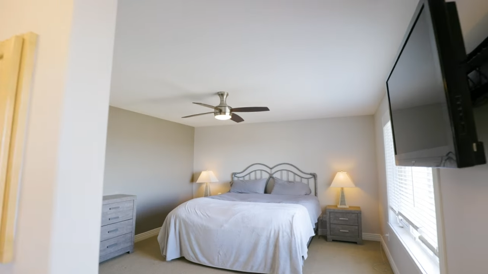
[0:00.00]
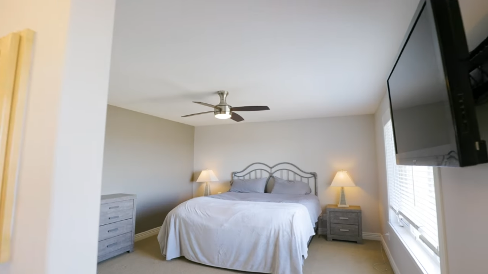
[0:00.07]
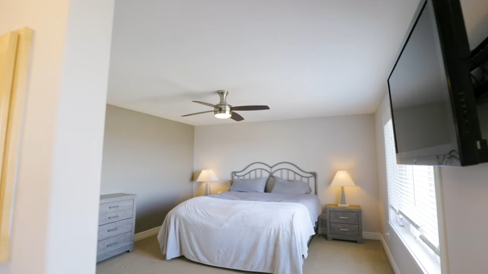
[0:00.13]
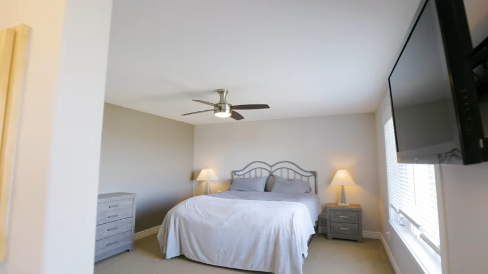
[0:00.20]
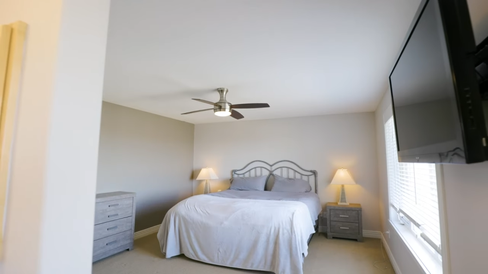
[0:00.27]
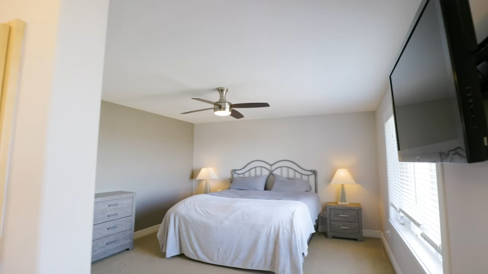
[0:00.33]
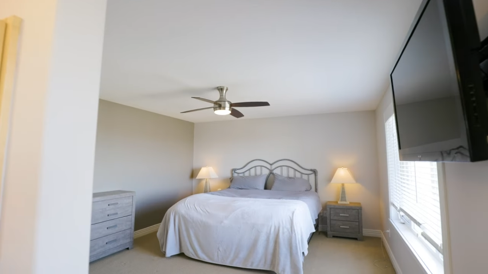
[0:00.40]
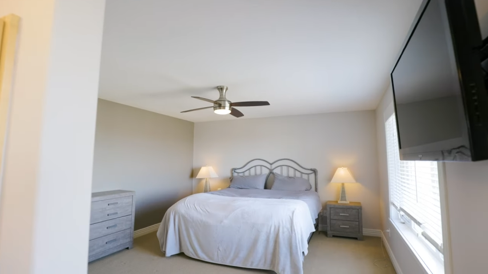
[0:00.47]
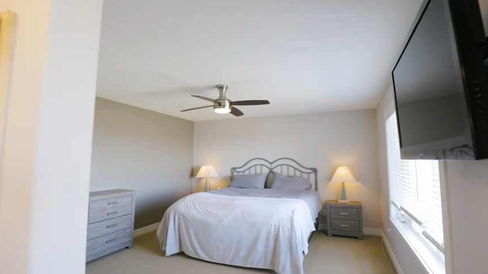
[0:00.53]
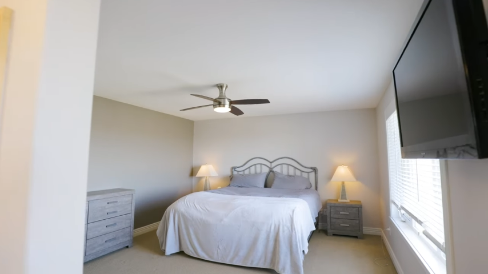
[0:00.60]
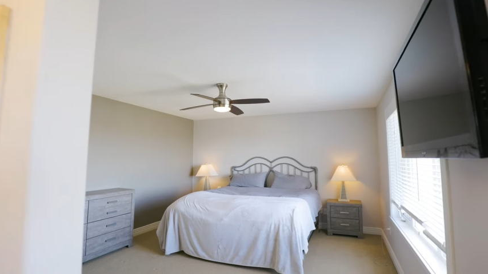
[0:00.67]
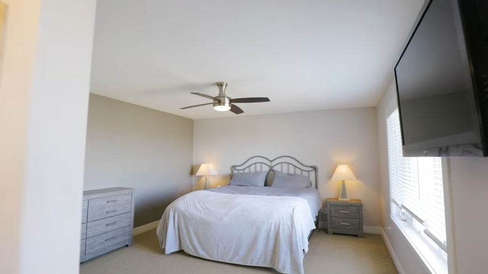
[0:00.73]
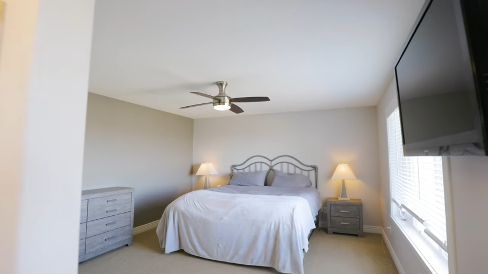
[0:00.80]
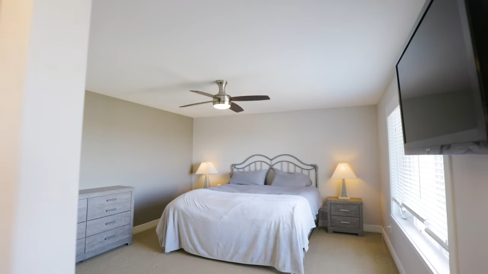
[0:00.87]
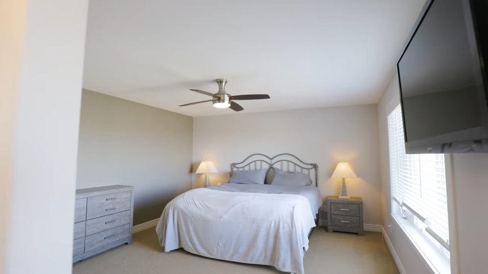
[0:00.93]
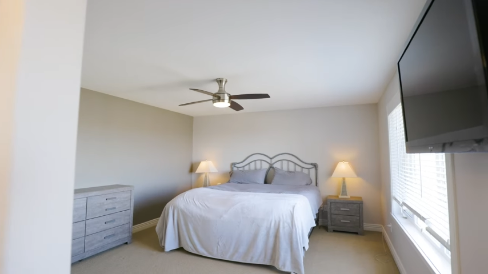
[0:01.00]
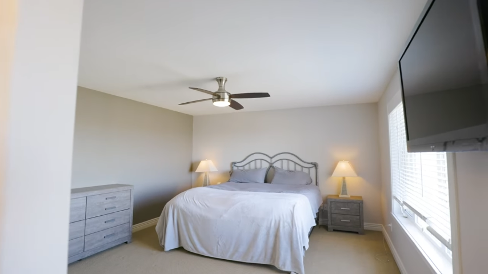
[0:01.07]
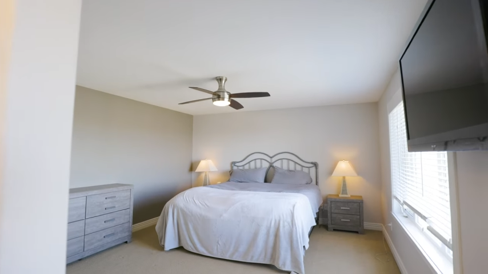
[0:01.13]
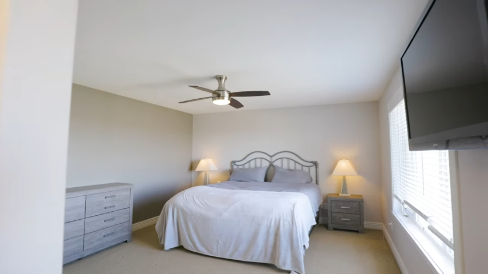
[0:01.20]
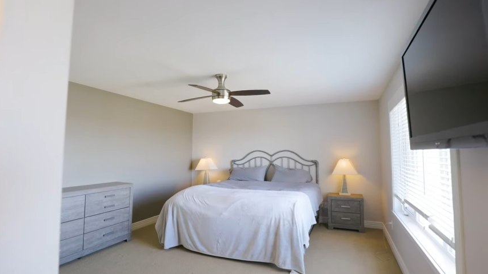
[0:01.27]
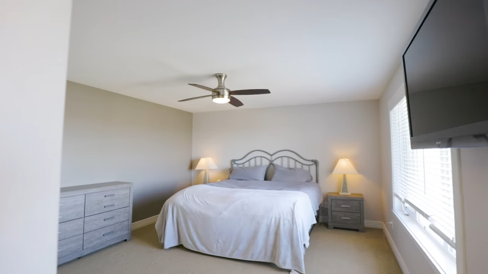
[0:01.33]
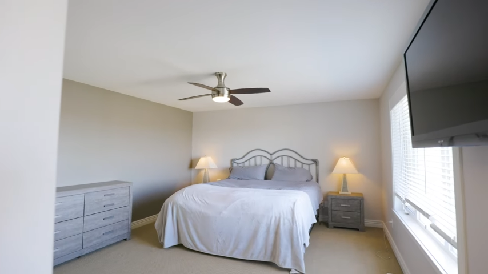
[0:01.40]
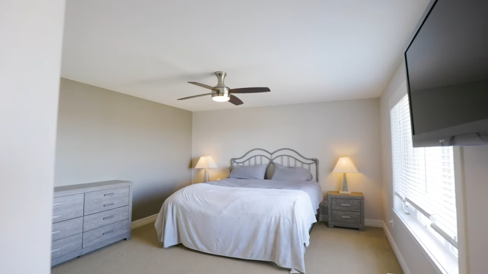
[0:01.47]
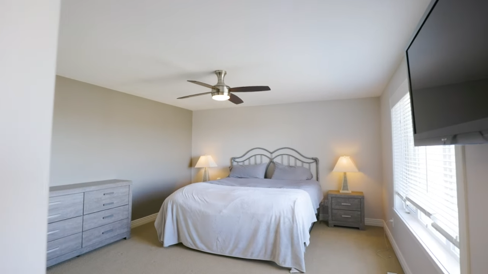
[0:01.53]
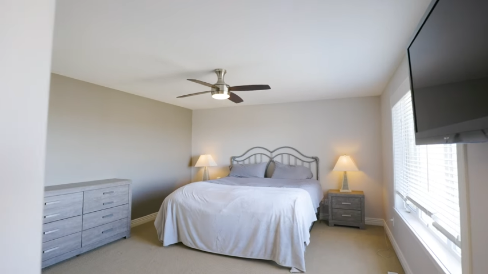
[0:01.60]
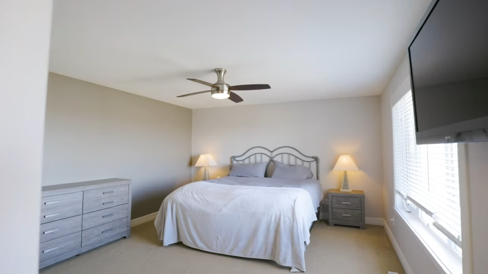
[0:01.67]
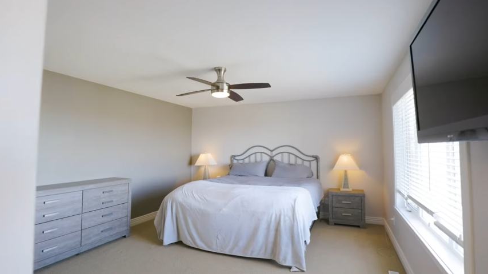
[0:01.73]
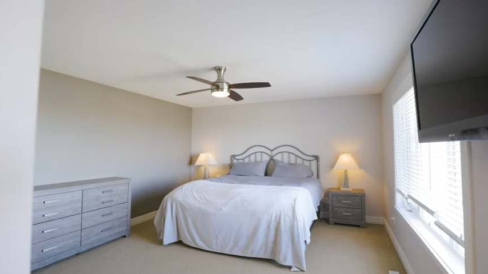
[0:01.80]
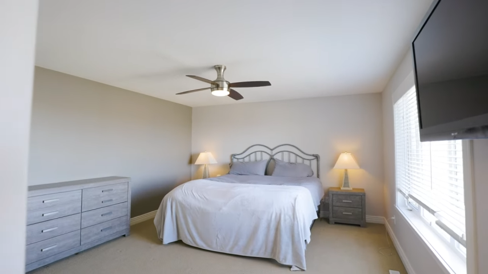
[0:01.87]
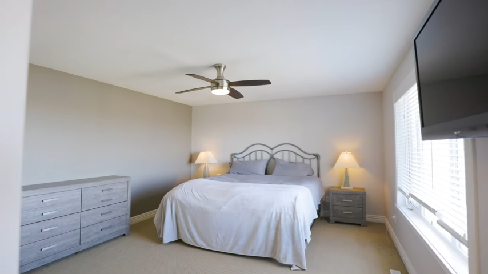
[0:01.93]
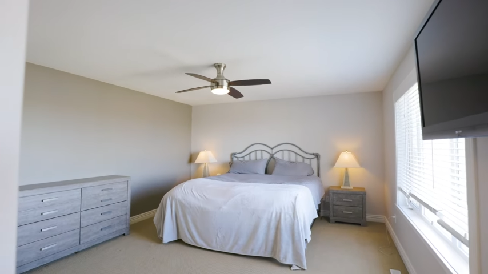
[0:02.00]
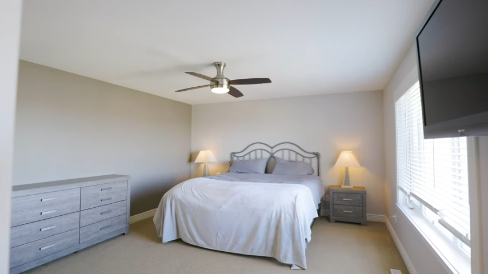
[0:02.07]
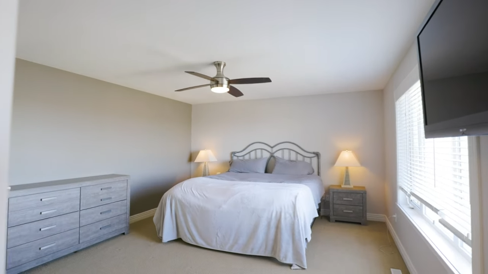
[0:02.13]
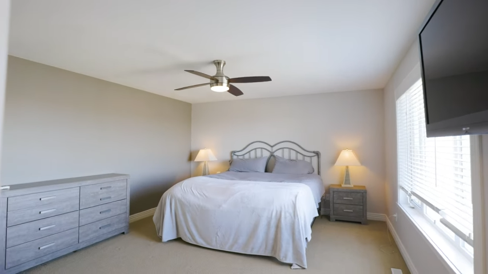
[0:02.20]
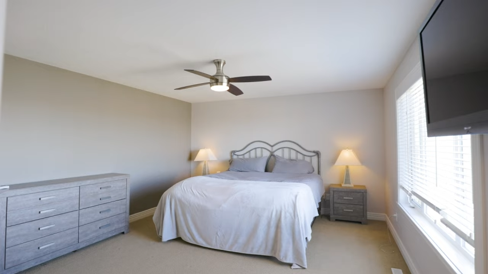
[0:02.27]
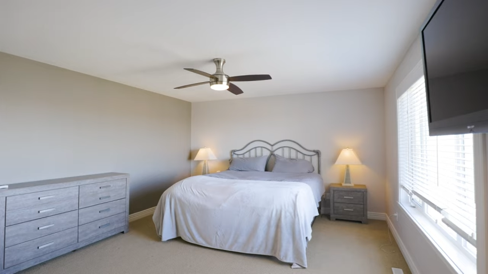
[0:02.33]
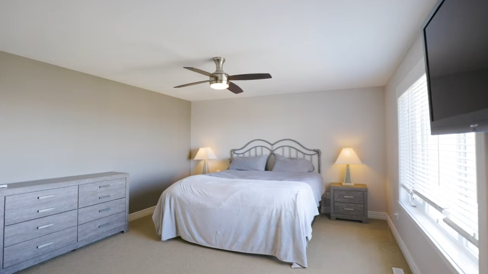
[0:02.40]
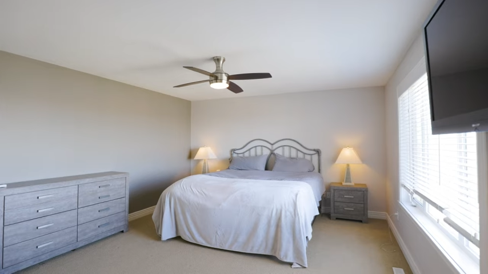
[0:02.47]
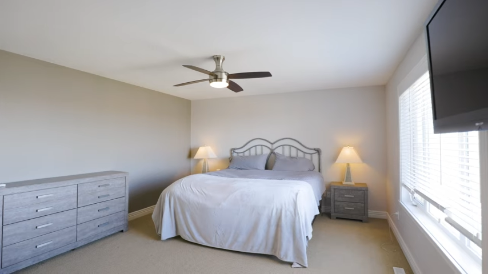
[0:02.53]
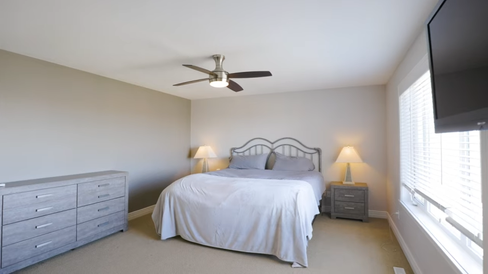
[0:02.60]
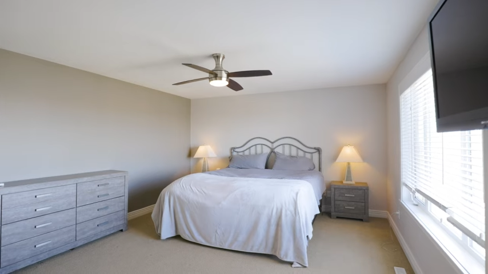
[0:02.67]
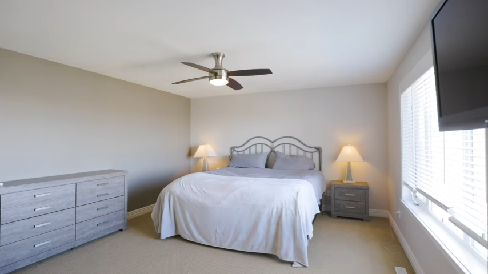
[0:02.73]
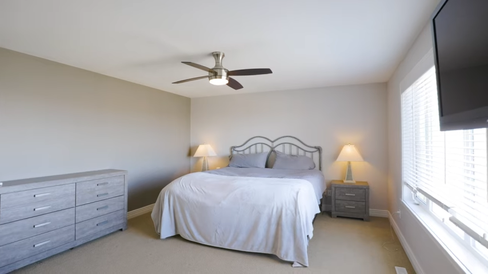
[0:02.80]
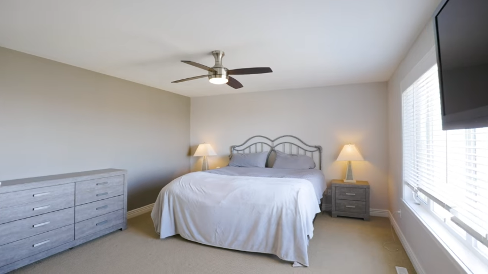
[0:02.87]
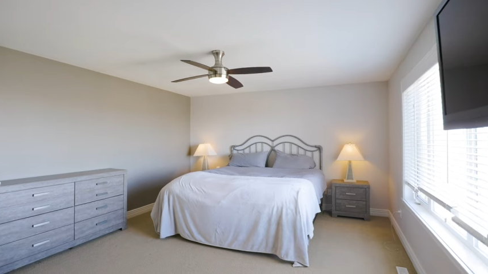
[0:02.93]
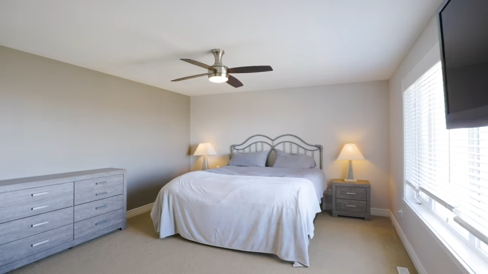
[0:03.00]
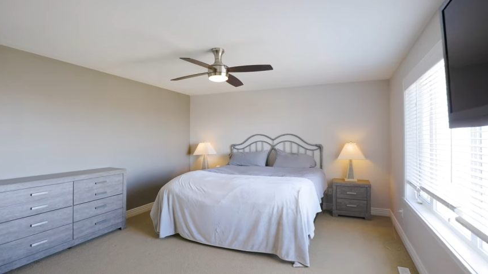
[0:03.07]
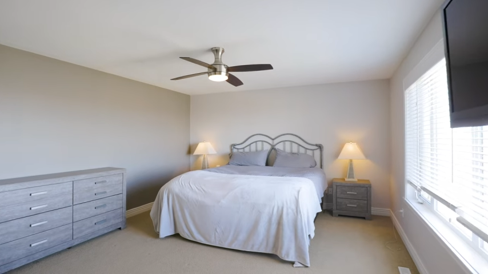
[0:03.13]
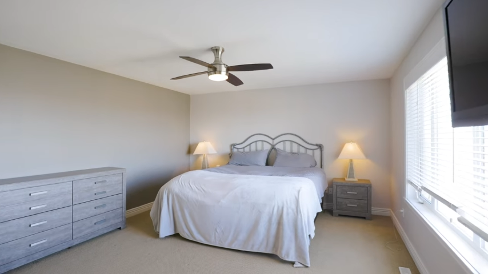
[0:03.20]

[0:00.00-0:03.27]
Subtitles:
No face is visible, so there are no lips to read.